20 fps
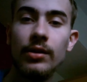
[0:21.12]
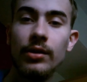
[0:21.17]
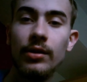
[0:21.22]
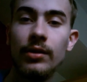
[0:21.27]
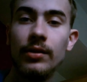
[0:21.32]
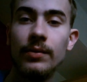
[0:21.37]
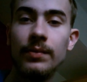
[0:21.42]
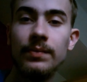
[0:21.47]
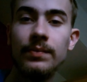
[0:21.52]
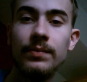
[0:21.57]

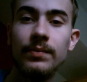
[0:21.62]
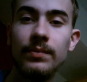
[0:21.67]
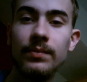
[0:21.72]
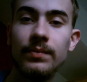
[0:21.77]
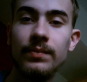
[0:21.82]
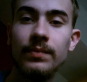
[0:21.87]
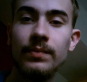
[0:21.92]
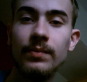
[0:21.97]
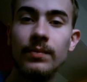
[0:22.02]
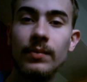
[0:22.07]
Uh,
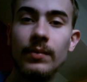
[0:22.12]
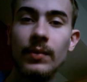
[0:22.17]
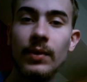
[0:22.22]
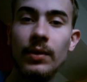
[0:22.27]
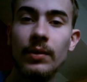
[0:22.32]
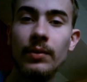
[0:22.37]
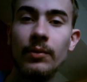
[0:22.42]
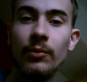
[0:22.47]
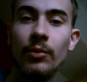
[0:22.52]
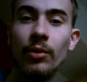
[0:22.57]

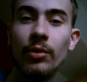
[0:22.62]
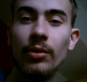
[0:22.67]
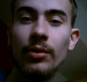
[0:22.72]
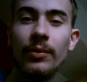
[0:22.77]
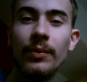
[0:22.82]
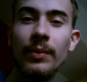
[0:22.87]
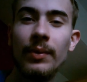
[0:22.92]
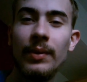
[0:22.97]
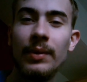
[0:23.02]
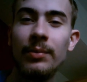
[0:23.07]
well,
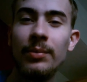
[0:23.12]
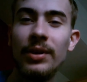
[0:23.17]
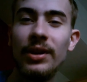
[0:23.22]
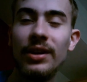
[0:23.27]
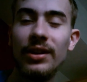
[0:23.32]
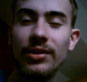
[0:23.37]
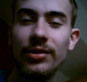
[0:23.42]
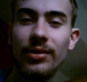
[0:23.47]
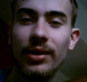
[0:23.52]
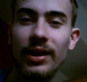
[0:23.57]

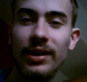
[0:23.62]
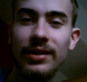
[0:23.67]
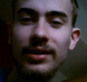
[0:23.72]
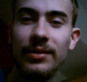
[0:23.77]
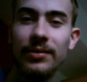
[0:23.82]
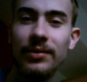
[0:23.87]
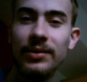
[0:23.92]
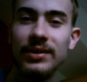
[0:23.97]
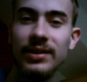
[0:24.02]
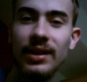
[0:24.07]
being
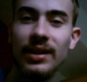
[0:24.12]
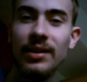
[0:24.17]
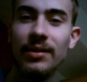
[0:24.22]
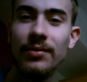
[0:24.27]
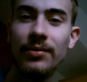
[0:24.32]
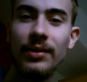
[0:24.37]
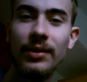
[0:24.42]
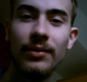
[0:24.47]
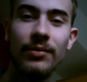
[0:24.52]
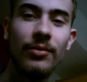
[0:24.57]
creative is
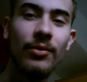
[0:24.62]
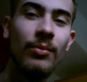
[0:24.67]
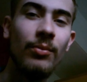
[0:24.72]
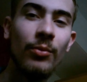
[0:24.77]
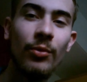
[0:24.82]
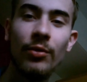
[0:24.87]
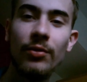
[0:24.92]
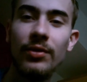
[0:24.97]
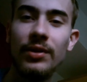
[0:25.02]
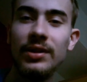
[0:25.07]
anything
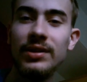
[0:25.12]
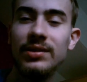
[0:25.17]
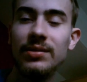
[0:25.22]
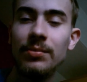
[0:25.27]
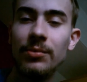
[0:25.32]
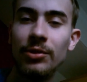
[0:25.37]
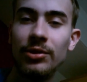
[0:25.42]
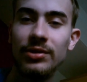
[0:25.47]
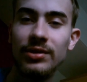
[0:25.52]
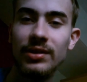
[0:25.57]
from
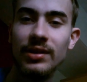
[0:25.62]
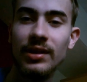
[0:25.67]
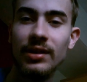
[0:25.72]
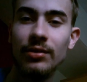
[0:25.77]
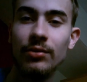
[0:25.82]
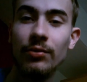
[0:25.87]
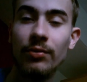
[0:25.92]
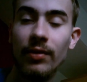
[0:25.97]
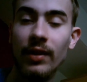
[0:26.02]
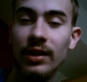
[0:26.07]
movies,
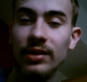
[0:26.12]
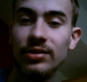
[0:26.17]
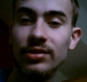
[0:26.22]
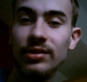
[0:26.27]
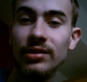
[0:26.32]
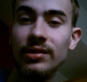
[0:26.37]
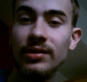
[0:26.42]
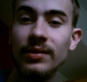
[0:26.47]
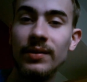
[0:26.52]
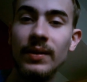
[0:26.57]
music to
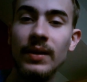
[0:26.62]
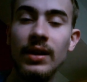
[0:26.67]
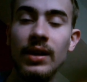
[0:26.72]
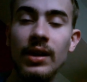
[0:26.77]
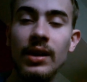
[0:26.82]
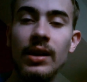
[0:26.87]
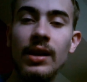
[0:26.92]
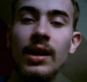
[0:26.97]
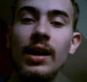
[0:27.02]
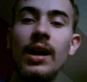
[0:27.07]
fashion,
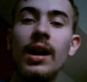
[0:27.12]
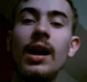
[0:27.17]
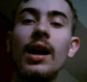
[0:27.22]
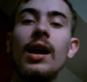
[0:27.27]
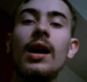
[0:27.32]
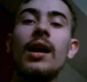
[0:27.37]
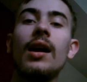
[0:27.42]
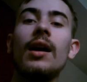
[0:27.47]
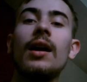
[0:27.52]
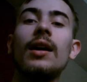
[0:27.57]

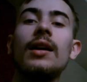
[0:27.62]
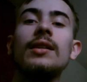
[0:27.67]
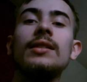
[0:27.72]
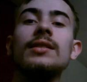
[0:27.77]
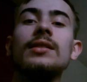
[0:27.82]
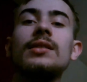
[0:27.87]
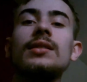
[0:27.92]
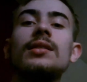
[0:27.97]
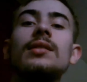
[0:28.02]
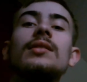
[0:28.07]

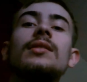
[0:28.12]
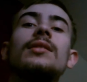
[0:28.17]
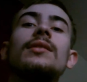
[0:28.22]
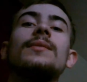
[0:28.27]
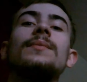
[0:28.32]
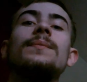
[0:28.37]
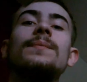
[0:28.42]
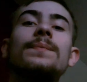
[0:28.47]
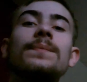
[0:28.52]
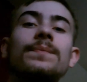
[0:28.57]
and
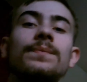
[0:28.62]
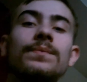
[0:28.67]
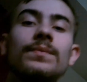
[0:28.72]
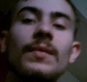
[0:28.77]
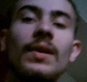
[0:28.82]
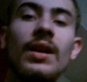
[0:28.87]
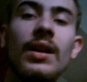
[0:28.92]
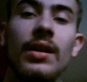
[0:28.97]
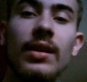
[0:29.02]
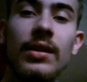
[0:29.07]
um,
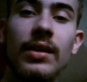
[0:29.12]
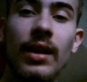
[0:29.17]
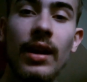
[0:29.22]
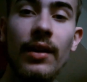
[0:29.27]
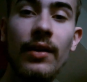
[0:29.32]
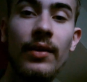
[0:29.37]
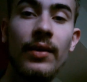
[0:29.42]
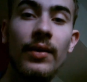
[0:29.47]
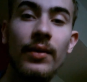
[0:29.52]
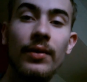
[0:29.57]

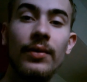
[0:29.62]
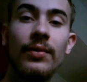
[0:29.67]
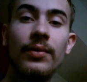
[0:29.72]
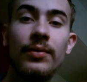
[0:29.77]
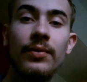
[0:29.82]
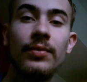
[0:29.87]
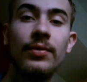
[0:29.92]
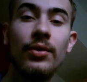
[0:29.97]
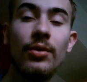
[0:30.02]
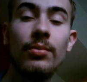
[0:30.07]
there are
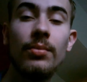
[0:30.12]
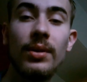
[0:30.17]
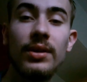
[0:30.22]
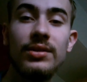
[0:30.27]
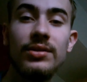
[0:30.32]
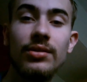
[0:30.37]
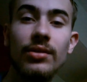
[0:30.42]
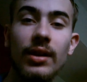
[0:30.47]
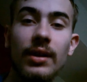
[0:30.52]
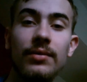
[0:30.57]
a few
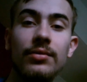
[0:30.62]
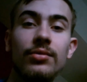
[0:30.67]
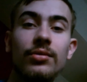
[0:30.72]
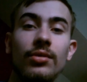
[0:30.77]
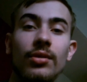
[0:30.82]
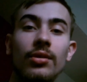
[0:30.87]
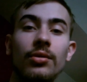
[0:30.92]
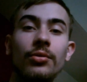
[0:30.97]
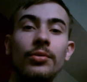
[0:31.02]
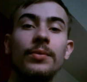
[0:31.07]
bits you have
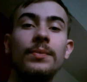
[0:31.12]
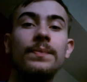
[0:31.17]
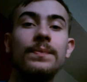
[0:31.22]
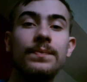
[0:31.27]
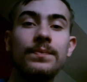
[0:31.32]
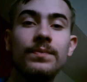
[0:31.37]
to know.